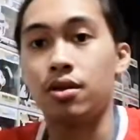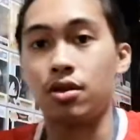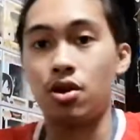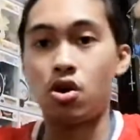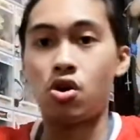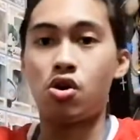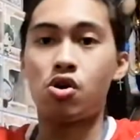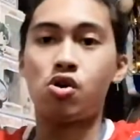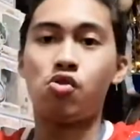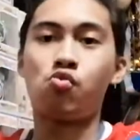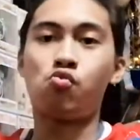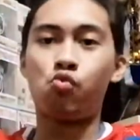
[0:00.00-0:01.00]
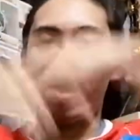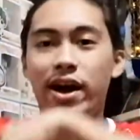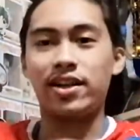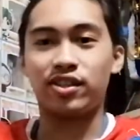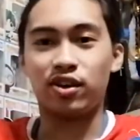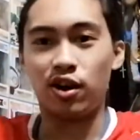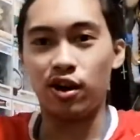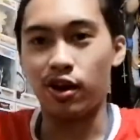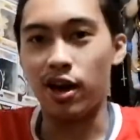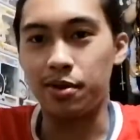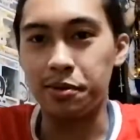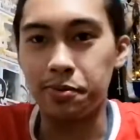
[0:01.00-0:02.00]
Yo, what is going
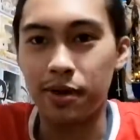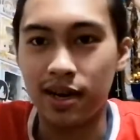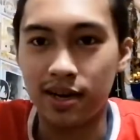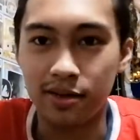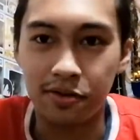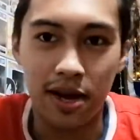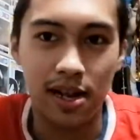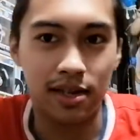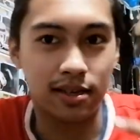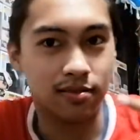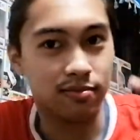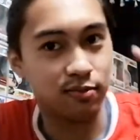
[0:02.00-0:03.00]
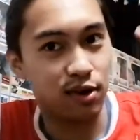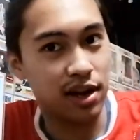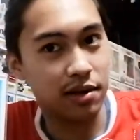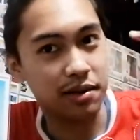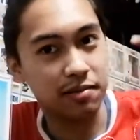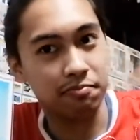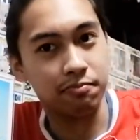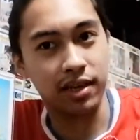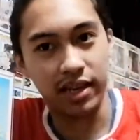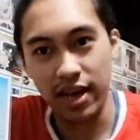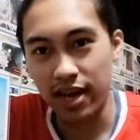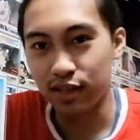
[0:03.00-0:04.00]
on, everybody? Welcome
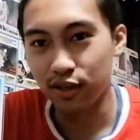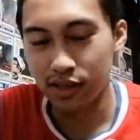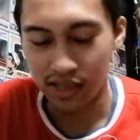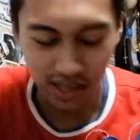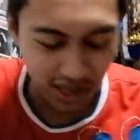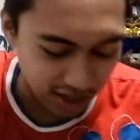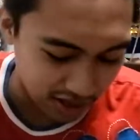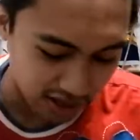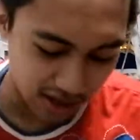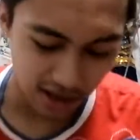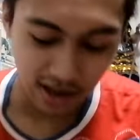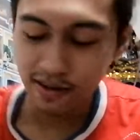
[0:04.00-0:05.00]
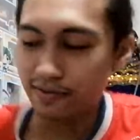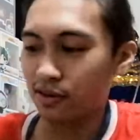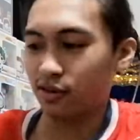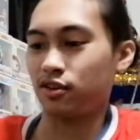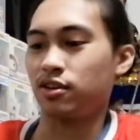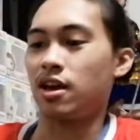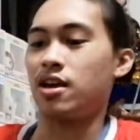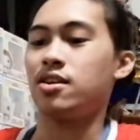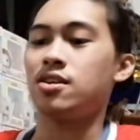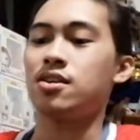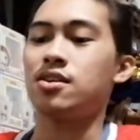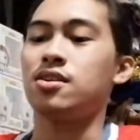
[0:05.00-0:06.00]
again to the channel. And for today,
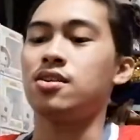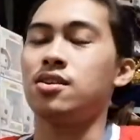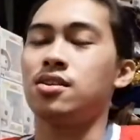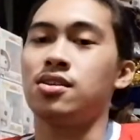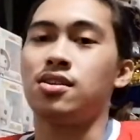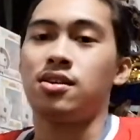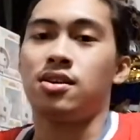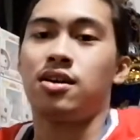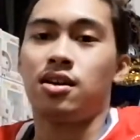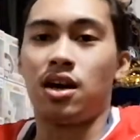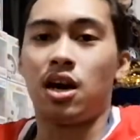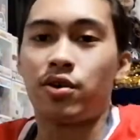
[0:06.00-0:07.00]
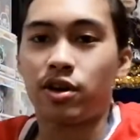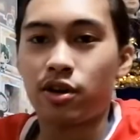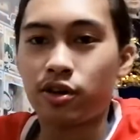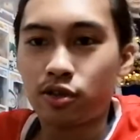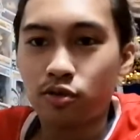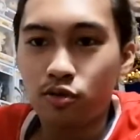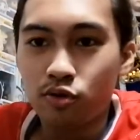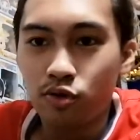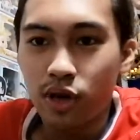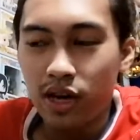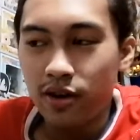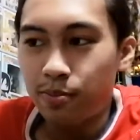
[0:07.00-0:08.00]
we're going to do
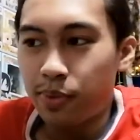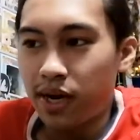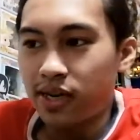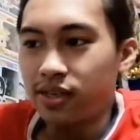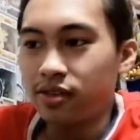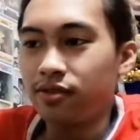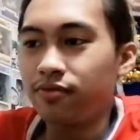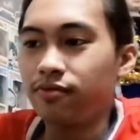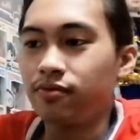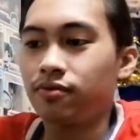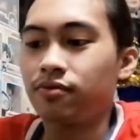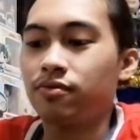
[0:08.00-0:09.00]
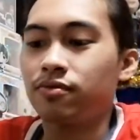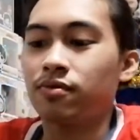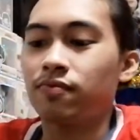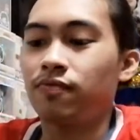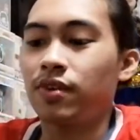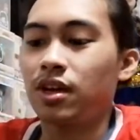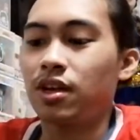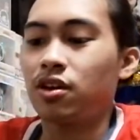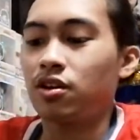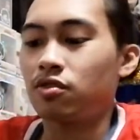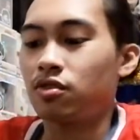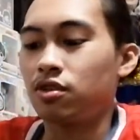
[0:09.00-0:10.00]
a comparison
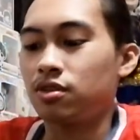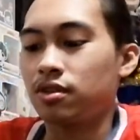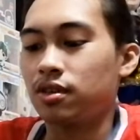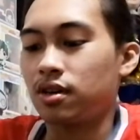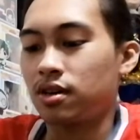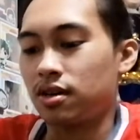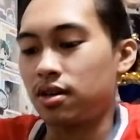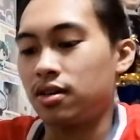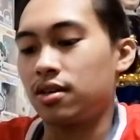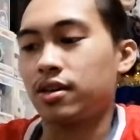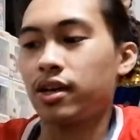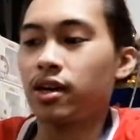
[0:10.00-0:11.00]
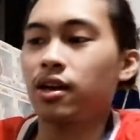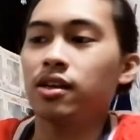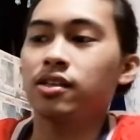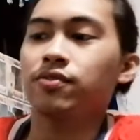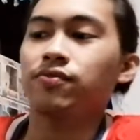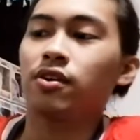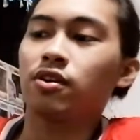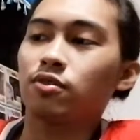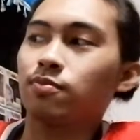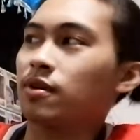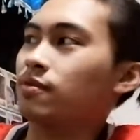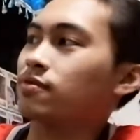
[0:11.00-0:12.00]
video on the re-release
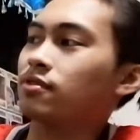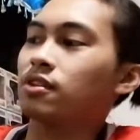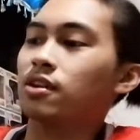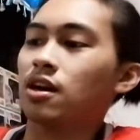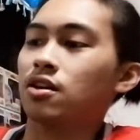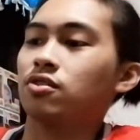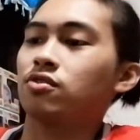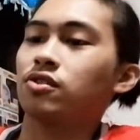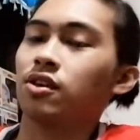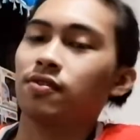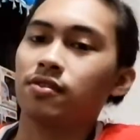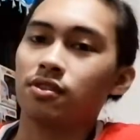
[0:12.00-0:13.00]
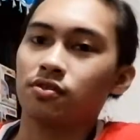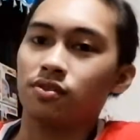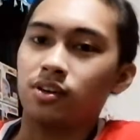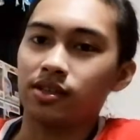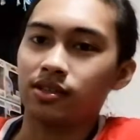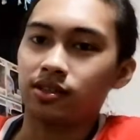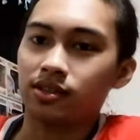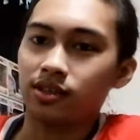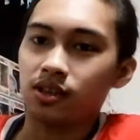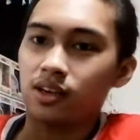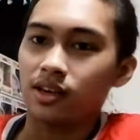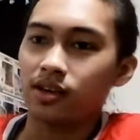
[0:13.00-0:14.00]
Funko Pop of the Naruto 71s
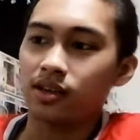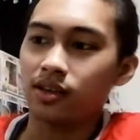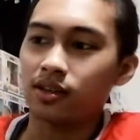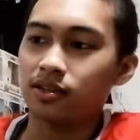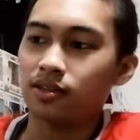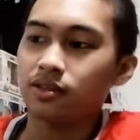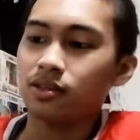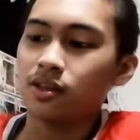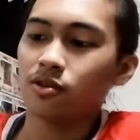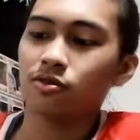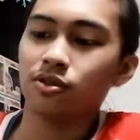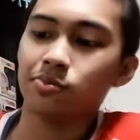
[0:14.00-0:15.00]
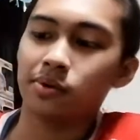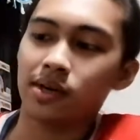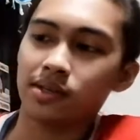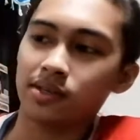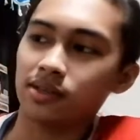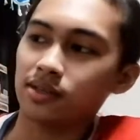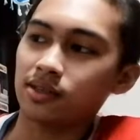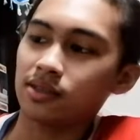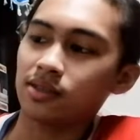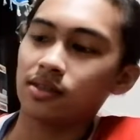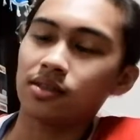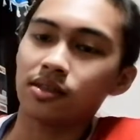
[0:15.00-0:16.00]
and the OG
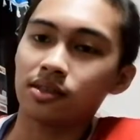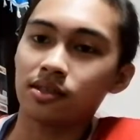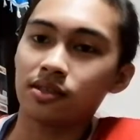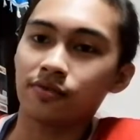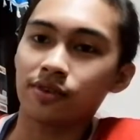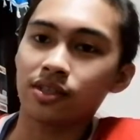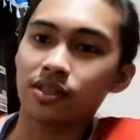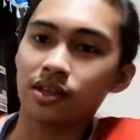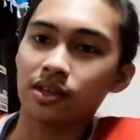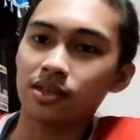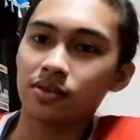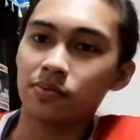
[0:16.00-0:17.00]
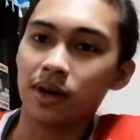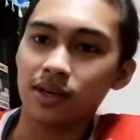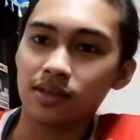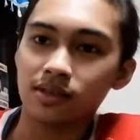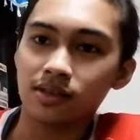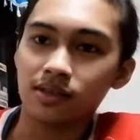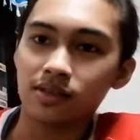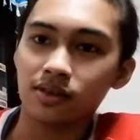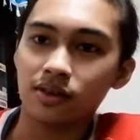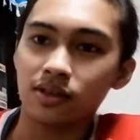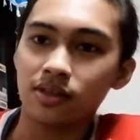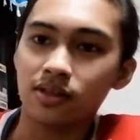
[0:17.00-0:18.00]
boxes. This is the first release boxes, so
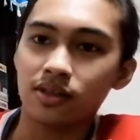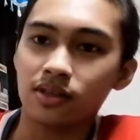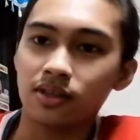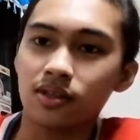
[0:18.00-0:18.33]
you can see the